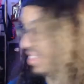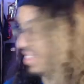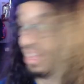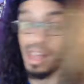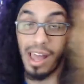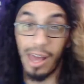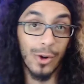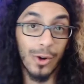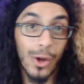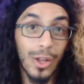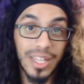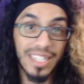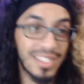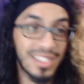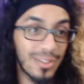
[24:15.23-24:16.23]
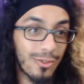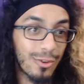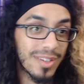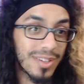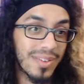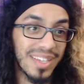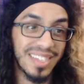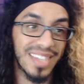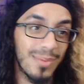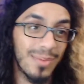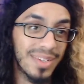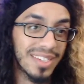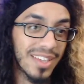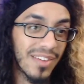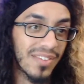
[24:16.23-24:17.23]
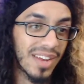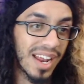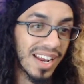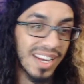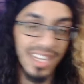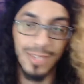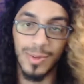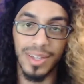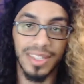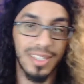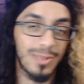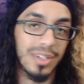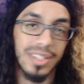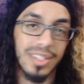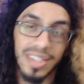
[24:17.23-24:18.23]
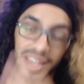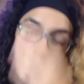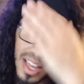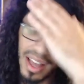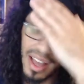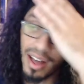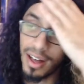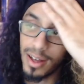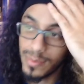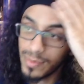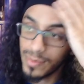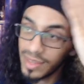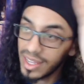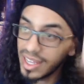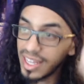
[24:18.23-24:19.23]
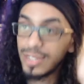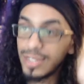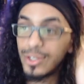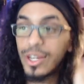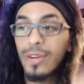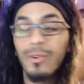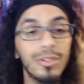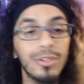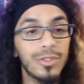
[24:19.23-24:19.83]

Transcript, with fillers: I don't know, like this is the first time they sent me stuff and I didn't expect this much um, in general.